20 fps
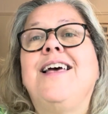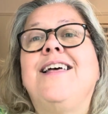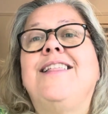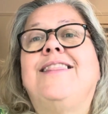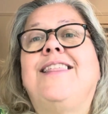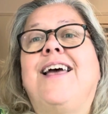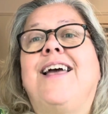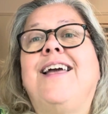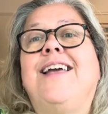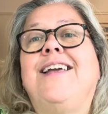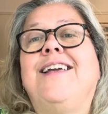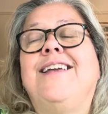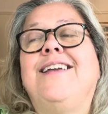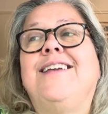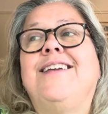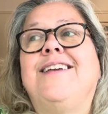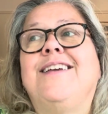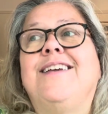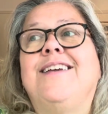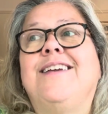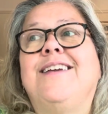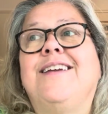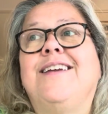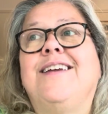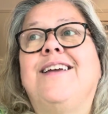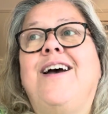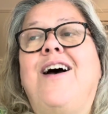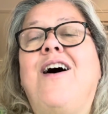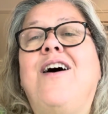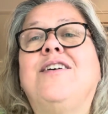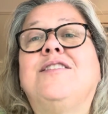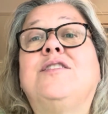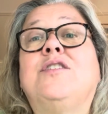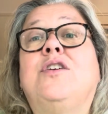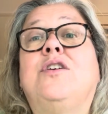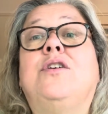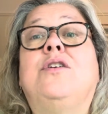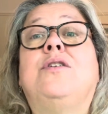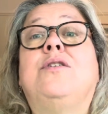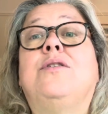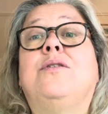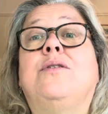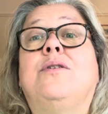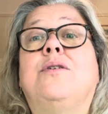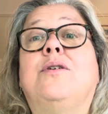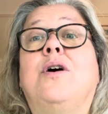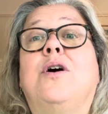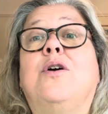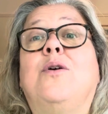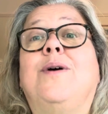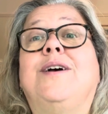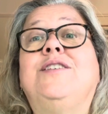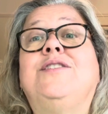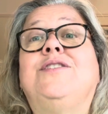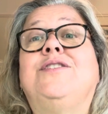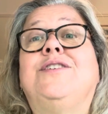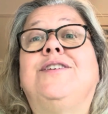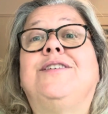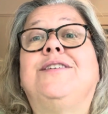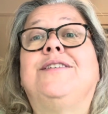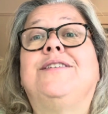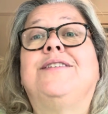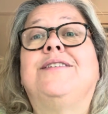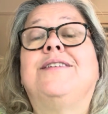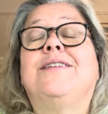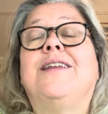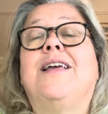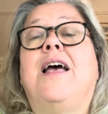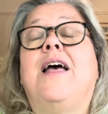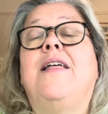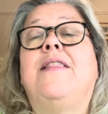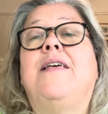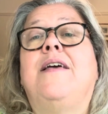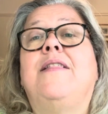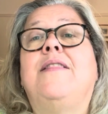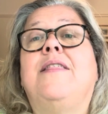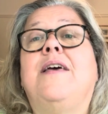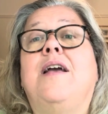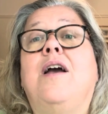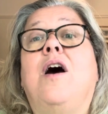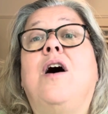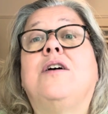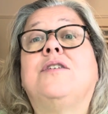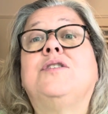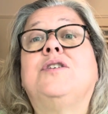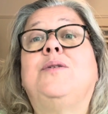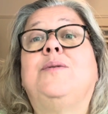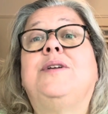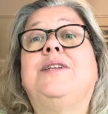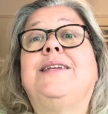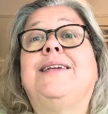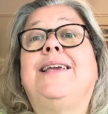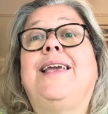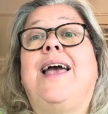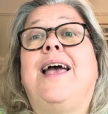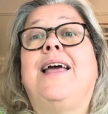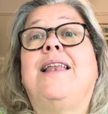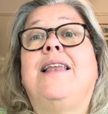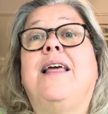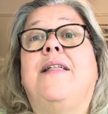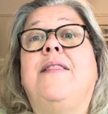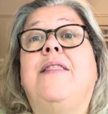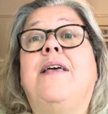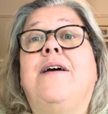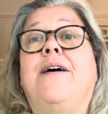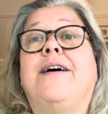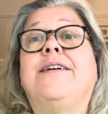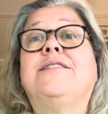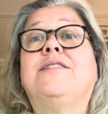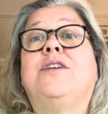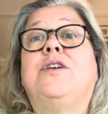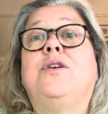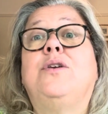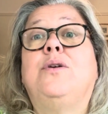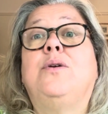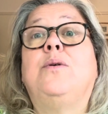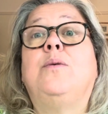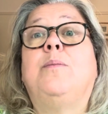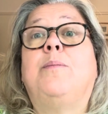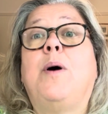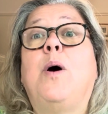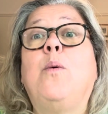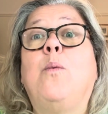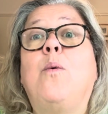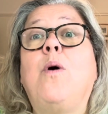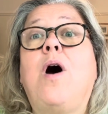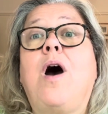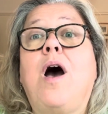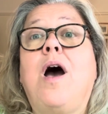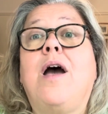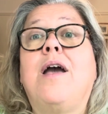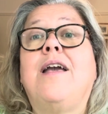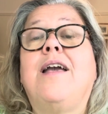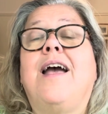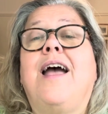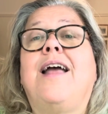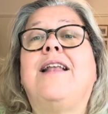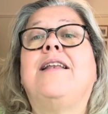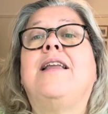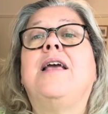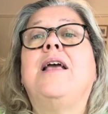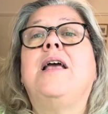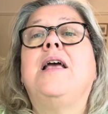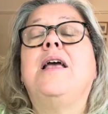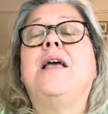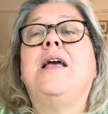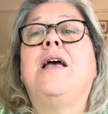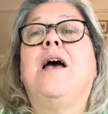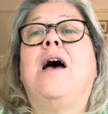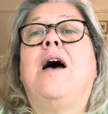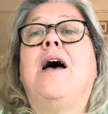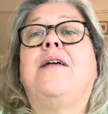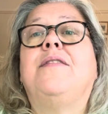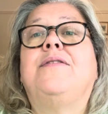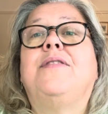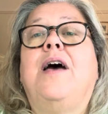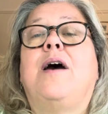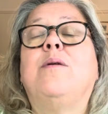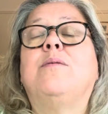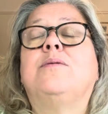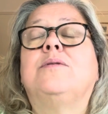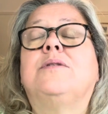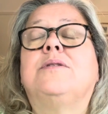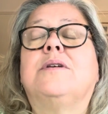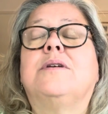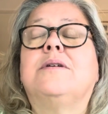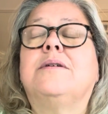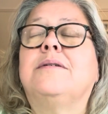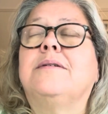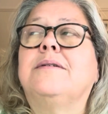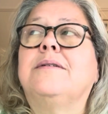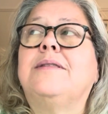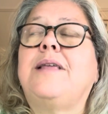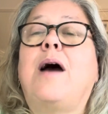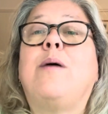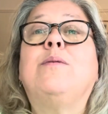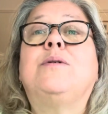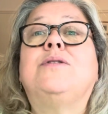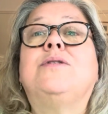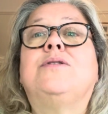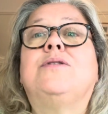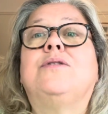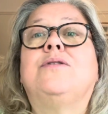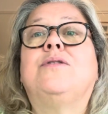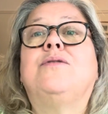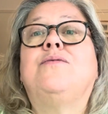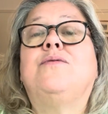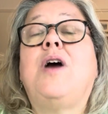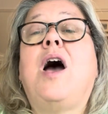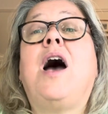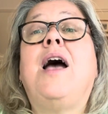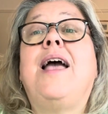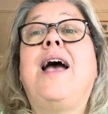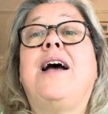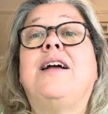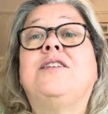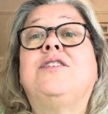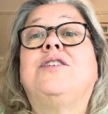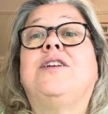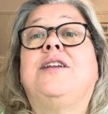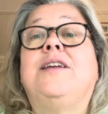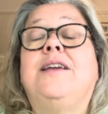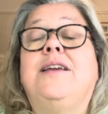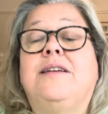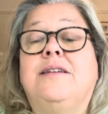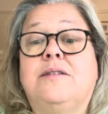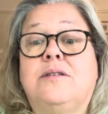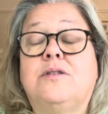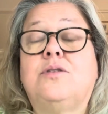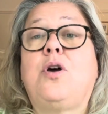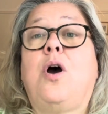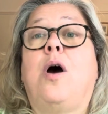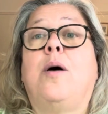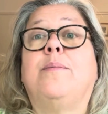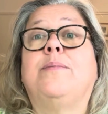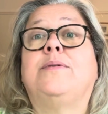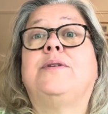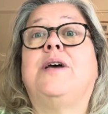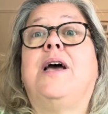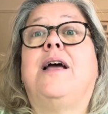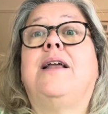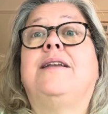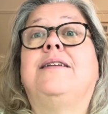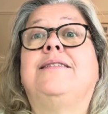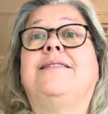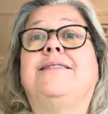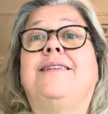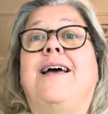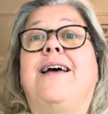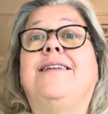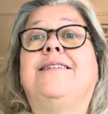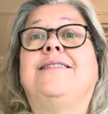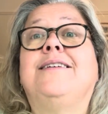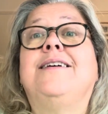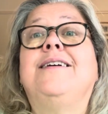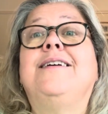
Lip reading: they ask you a question and then they ask you it again, and they're asking you, but why? And that was, I actually stopped and said